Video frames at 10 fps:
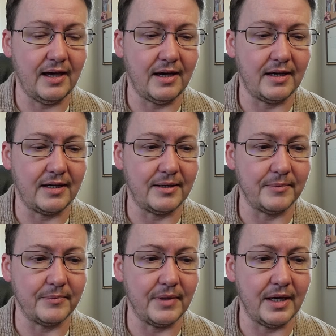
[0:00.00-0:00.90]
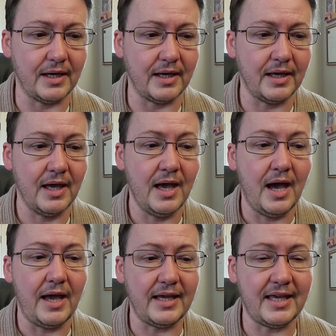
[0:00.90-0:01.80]
um, I
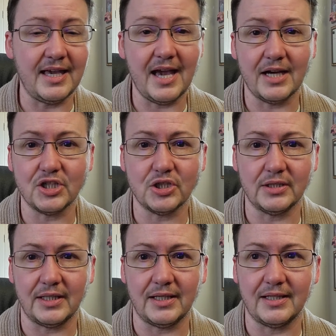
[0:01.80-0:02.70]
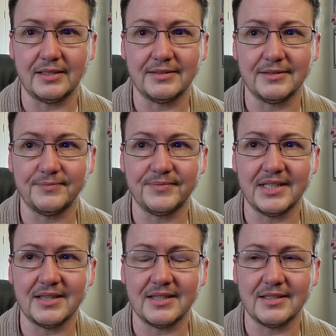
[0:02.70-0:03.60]
he actually,
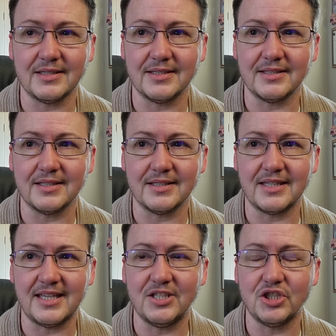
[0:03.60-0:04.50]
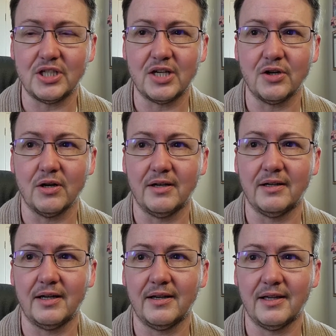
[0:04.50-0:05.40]
the, the, the, the
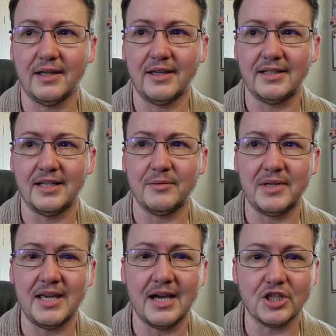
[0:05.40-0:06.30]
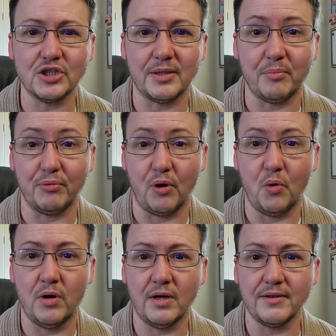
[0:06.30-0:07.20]
engineer in him, he actually
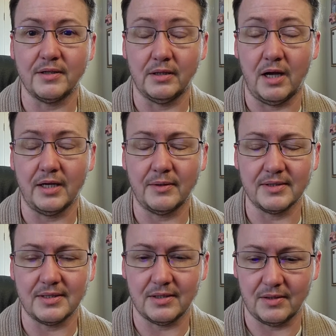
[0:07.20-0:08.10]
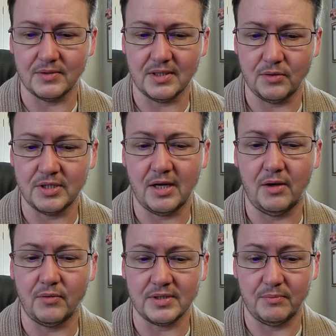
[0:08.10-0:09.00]
broke Malaga. The, it was a
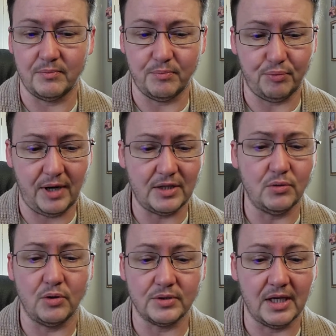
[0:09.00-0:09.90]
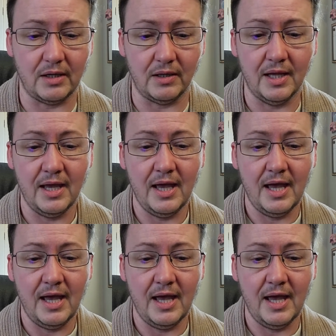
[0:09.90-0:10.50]
hotel. It was a brand new hotel,